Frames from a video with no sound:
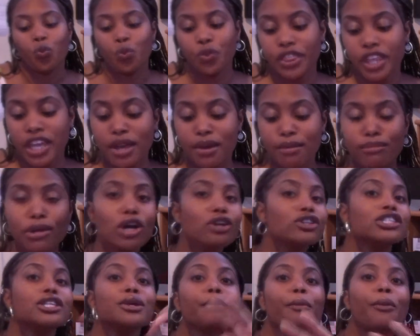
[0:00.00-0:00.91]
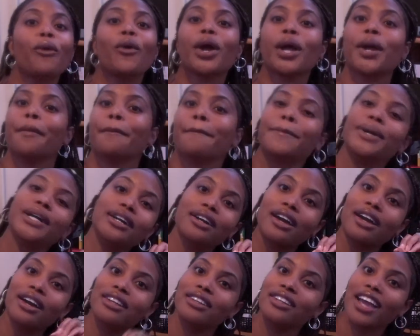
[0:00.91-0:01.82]
the most important
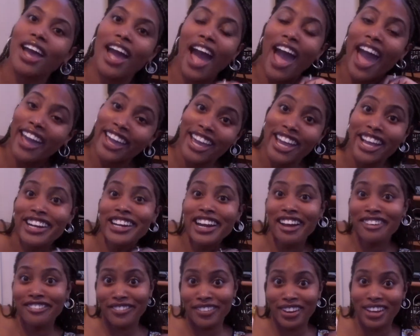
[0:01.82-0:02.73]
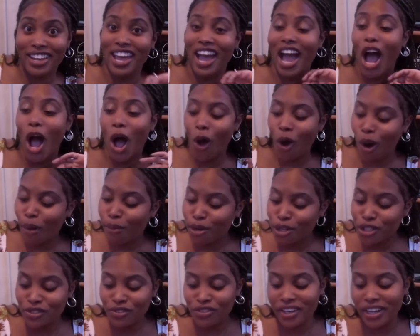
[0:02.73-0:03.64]
book that I cannot forget, I
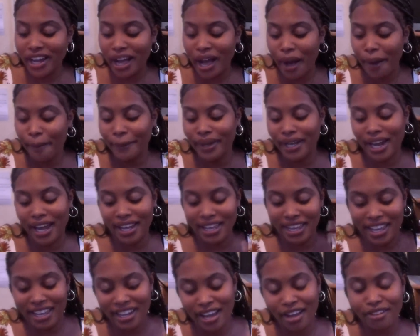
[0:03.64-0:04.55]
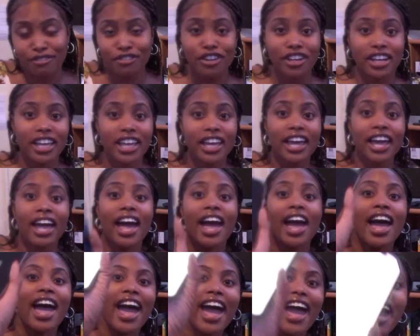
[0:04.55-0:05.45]
almost forgot, but I cannot forget,
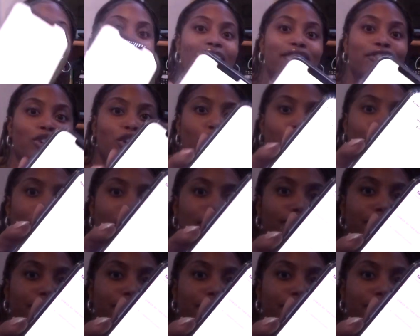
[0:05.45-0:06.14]
I have it on my